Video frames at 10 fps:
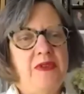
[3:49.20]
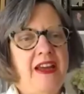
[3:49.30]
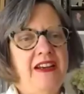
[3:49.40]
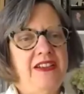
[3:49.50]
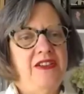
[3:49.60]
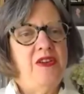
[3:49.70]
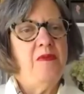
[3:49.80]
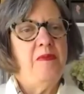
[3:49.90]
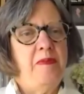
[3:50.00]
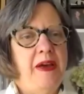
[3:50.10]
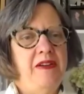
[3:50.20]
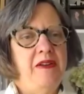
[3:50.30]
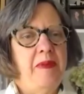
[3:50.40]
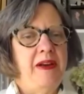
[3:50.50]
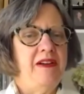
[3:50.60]
we're getting to know better
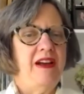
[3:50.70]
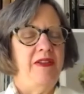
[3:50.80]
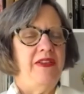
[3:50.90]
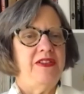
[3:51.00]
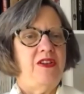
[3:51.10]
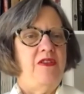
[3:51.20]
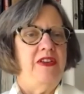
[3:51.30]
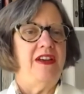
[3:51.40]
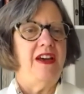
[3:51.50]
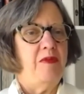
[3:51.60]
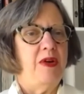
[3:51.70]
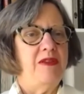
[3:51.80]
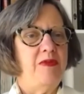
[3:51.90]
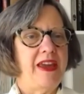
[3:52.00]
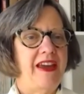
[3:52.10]
and better now in this COVID time
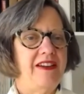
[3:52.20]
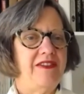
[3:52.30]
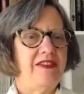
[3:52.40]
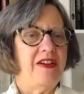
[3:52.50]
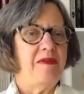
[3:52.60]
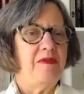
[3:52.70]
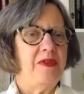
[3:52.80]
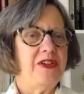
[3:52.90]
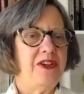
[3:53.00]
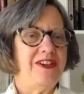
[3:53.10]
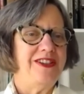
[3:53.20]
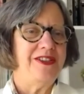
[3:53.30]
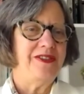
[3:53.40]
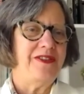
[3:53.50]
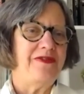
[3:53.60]
when we can't return
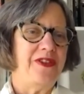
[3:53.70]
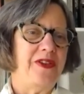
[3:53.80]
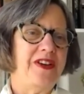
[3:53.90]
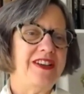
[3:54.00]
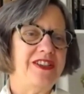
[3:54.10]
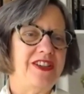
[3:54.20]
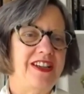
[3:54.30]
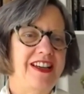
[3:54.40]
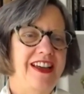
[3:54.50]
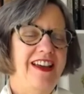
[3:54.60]
to a full orchestra.